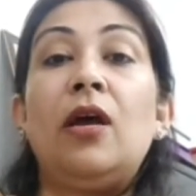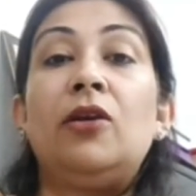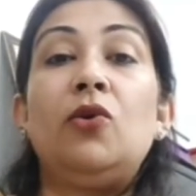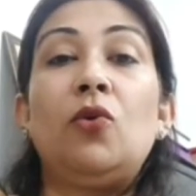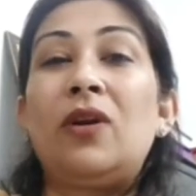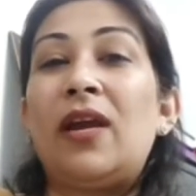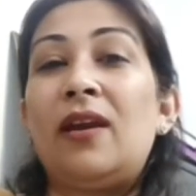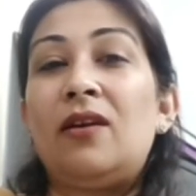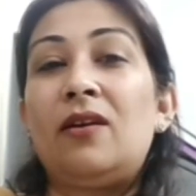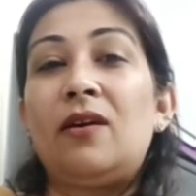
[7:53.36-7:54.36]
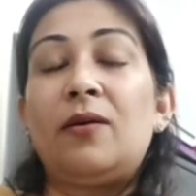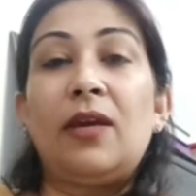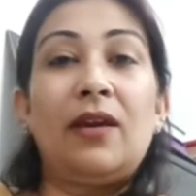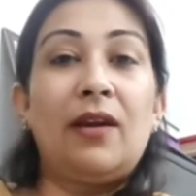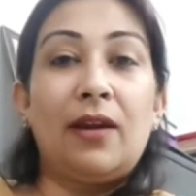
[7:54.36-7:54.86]
you don't get
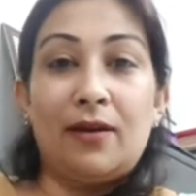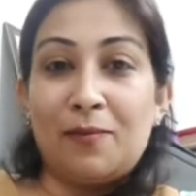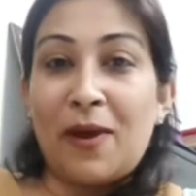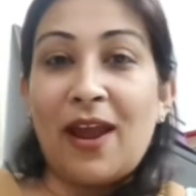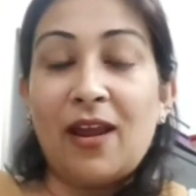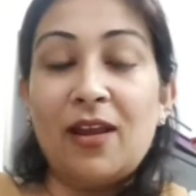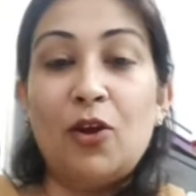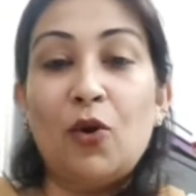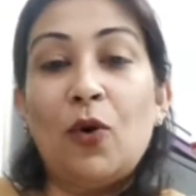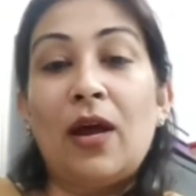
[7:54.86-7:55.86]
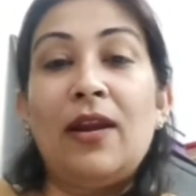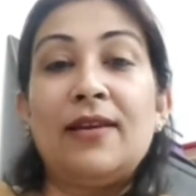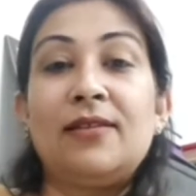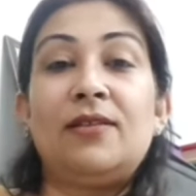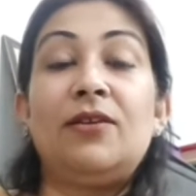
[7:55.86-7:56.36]
irritated by, you know,
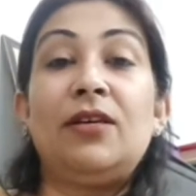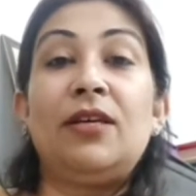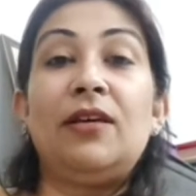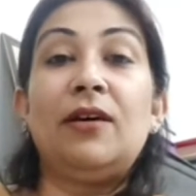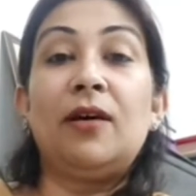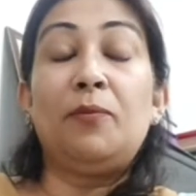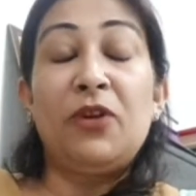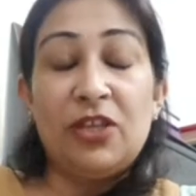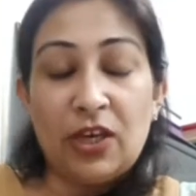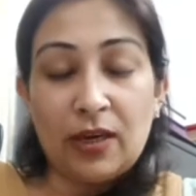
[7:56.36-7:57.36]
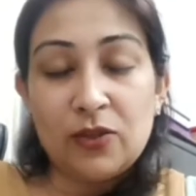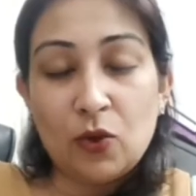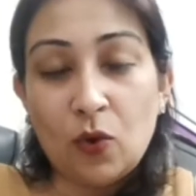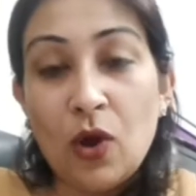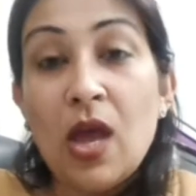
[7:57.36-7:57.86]
unnecessary preaching.
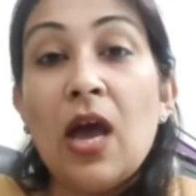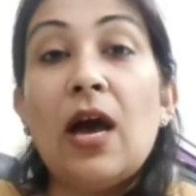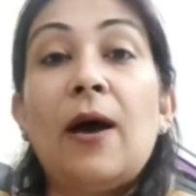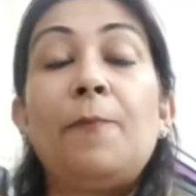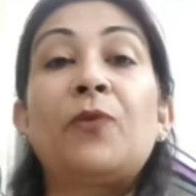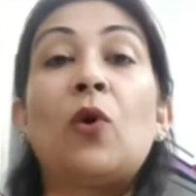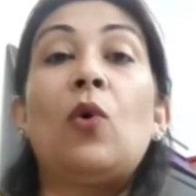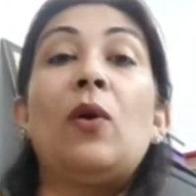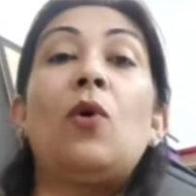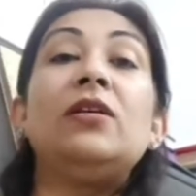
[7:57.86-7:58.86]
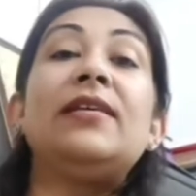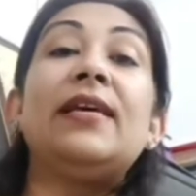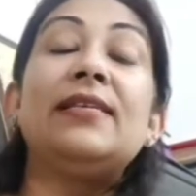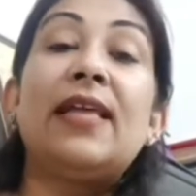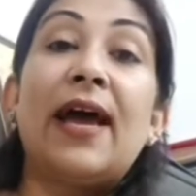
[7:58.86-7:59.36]
So what I want to say
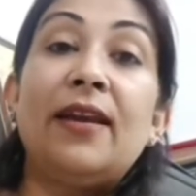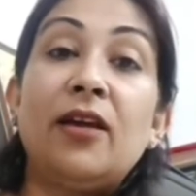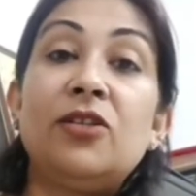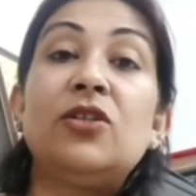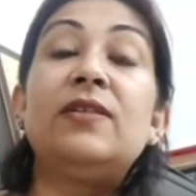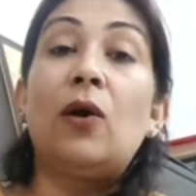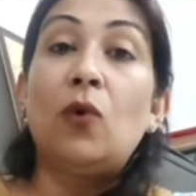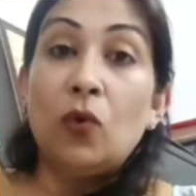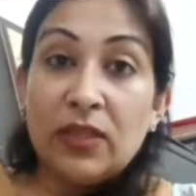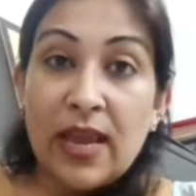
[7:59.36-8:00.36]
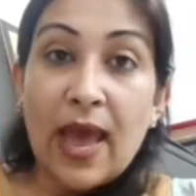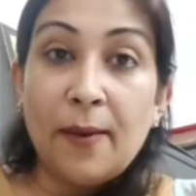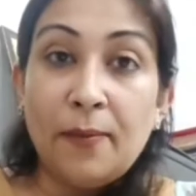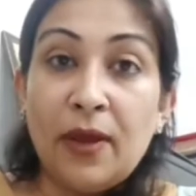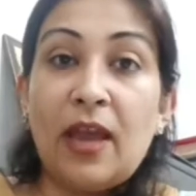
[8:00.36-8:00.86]
is that just download the app.